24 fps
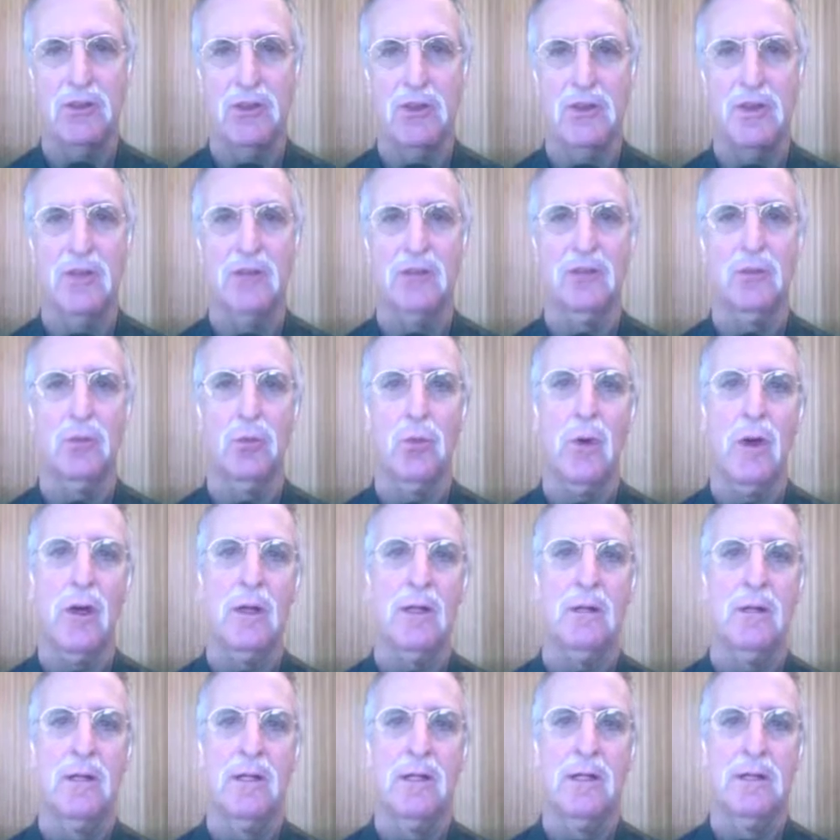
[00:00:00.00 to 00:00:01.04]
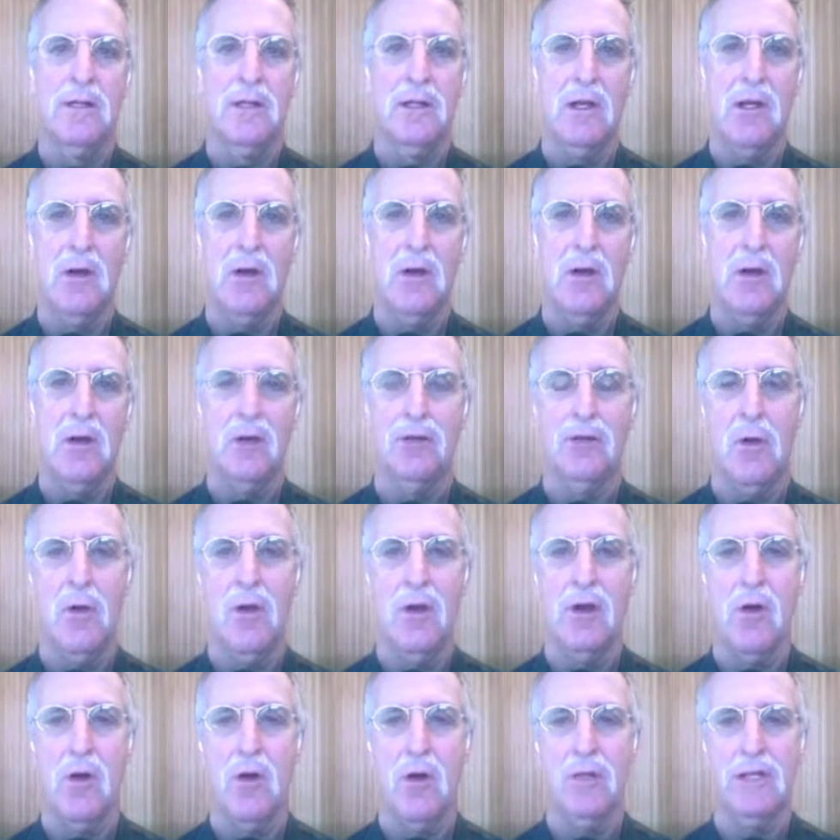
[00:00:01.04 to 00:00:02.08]
to this well you know if it's
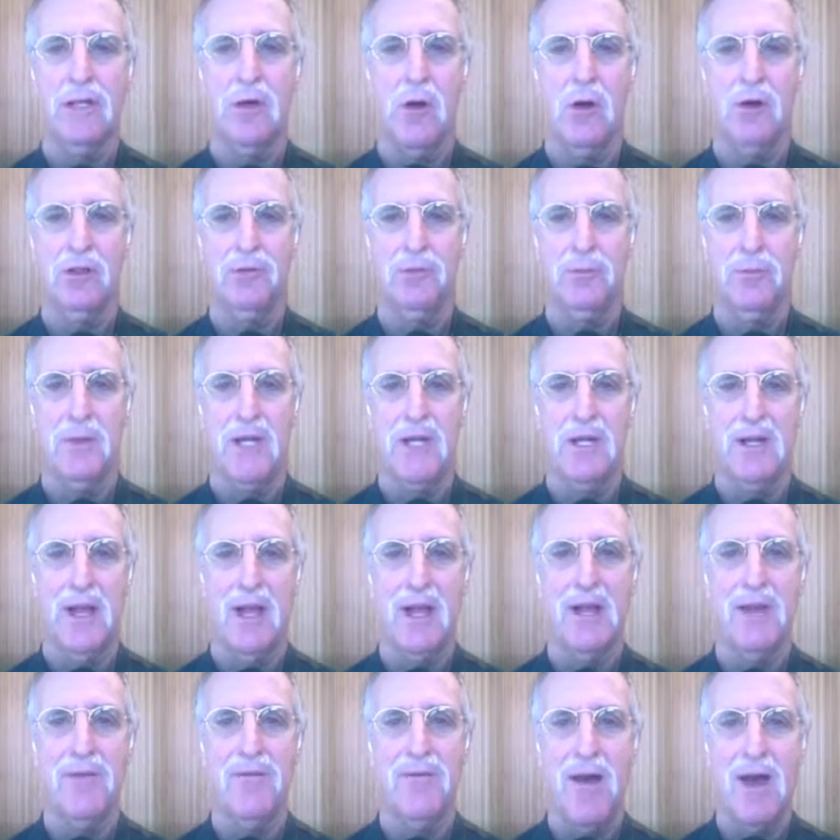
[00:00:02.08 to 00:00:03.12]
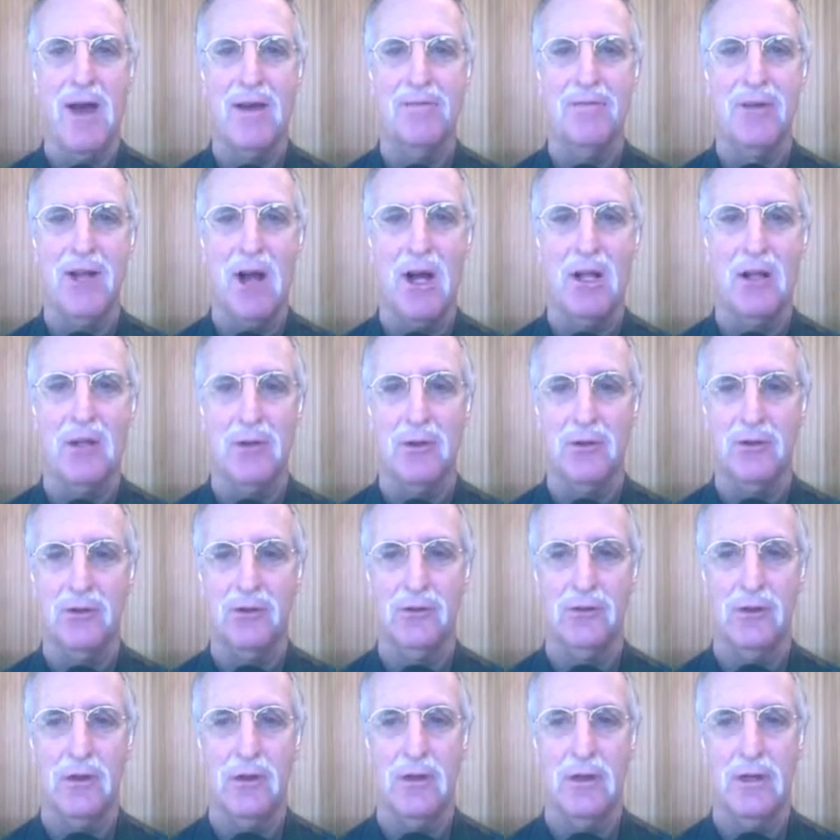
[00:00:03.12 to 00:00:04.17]
going to only cost me $95
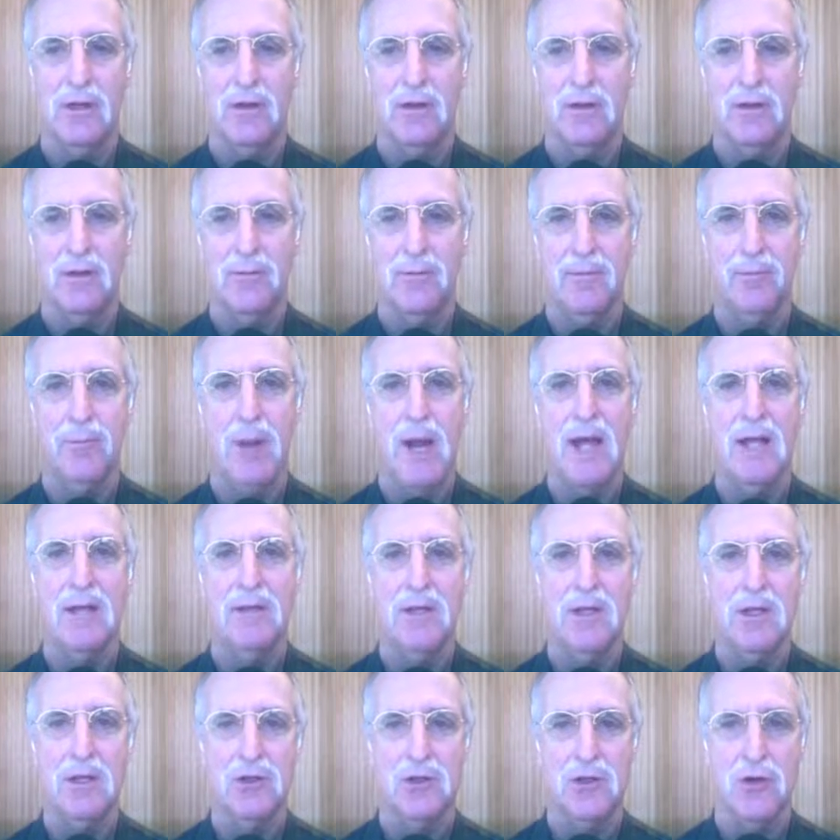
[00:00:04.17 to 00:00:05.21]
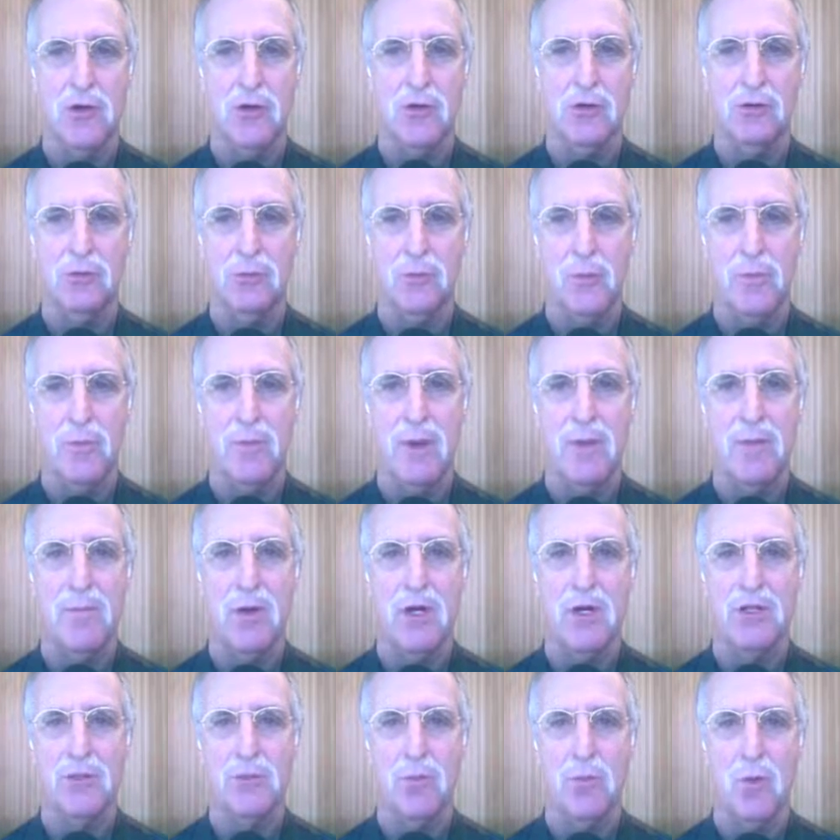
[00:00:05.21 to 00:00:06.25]
it, uh, buying the insurance would be
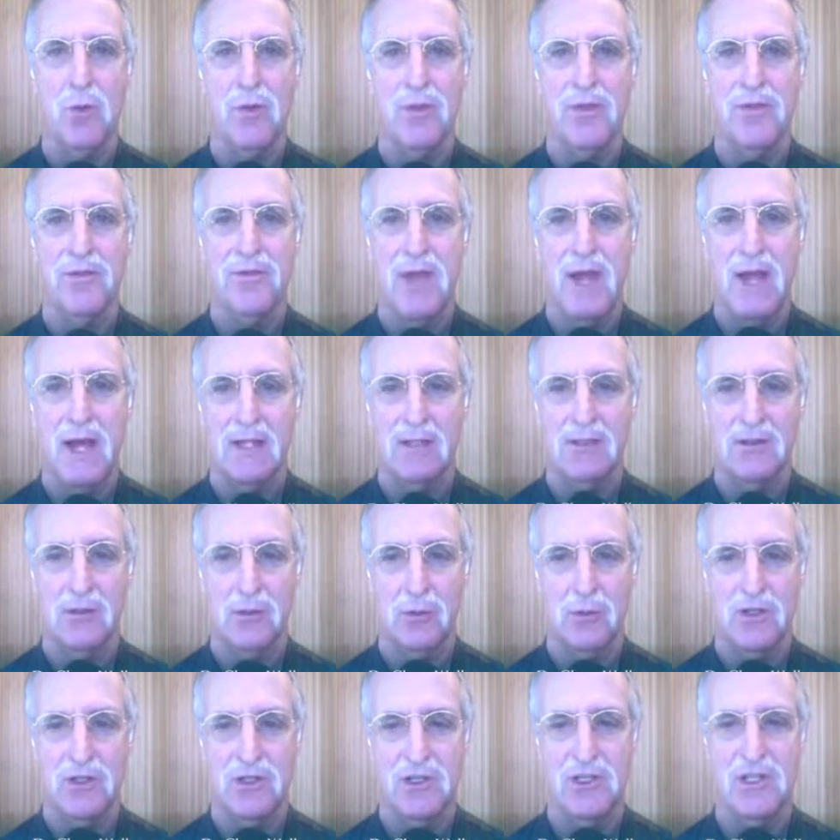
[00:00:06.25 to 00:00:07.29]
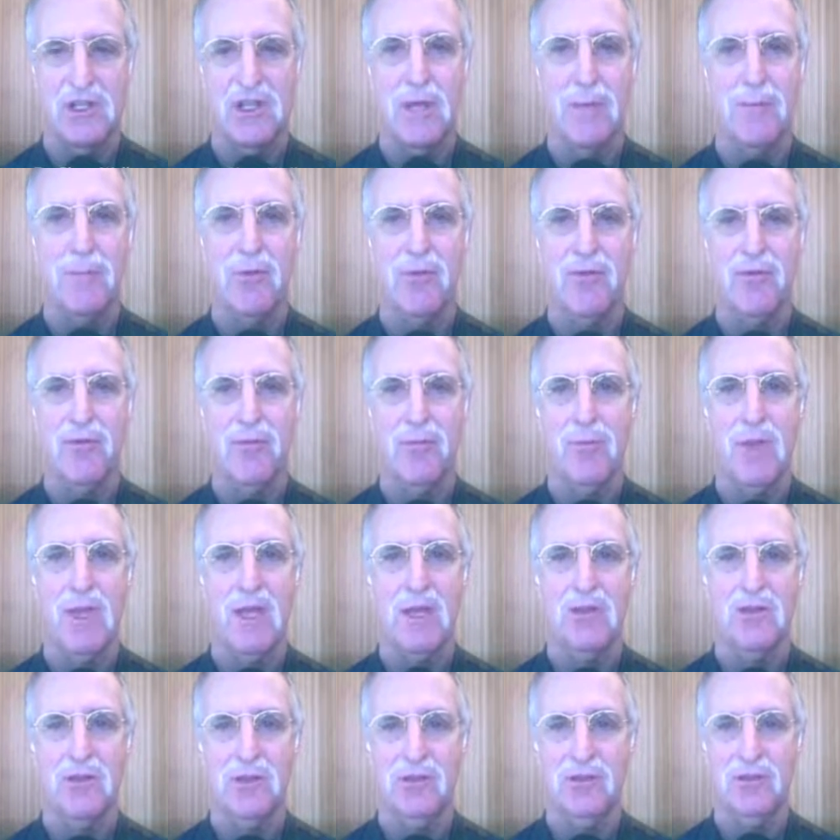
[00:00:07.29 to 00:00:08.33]
much more than that. So it's cheaper for
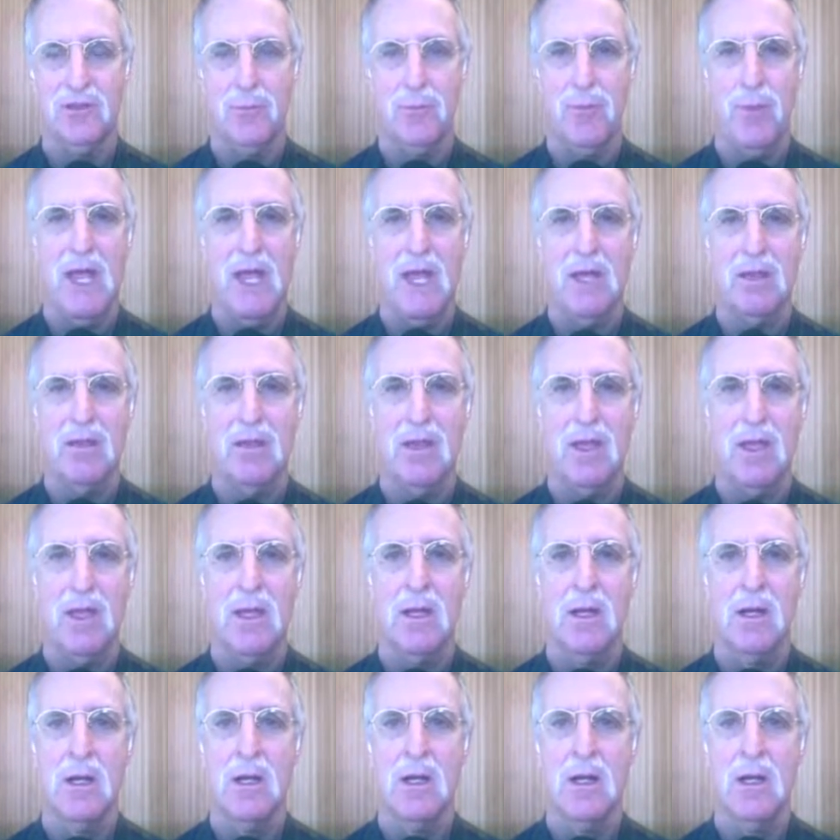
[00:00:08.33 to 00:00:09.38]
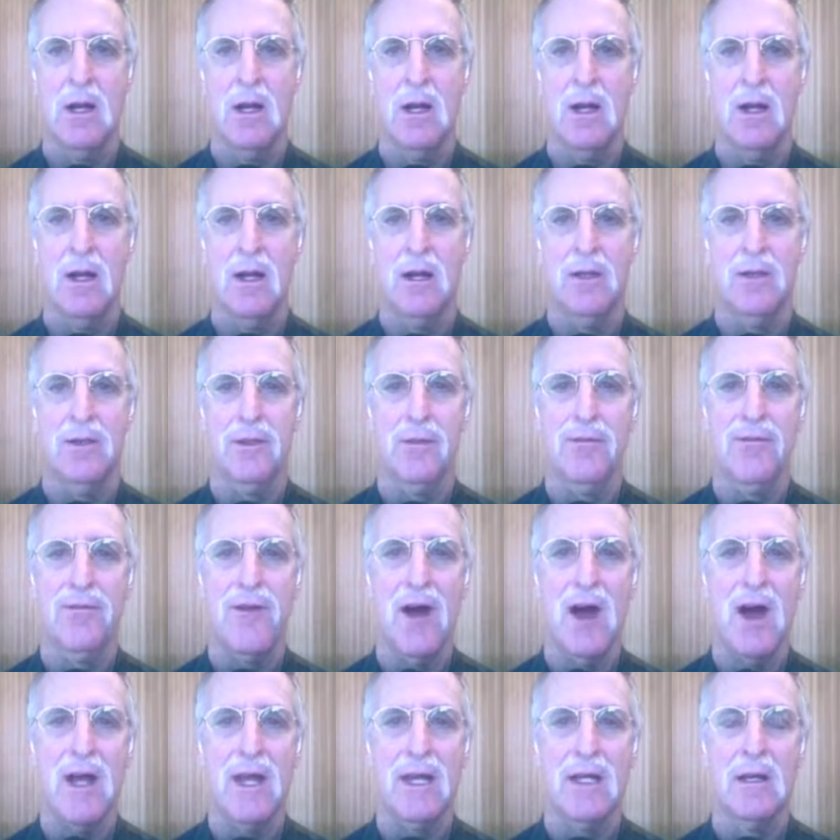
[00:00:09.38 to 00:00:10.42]
me just to pay the uh, the
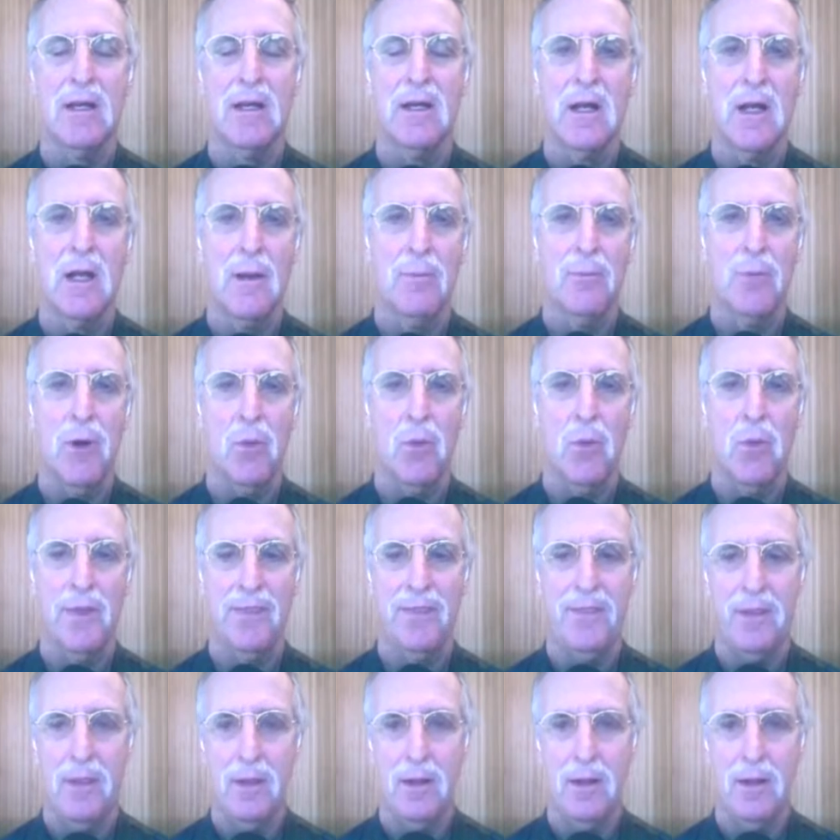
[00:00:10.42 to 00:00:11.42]
fine. But what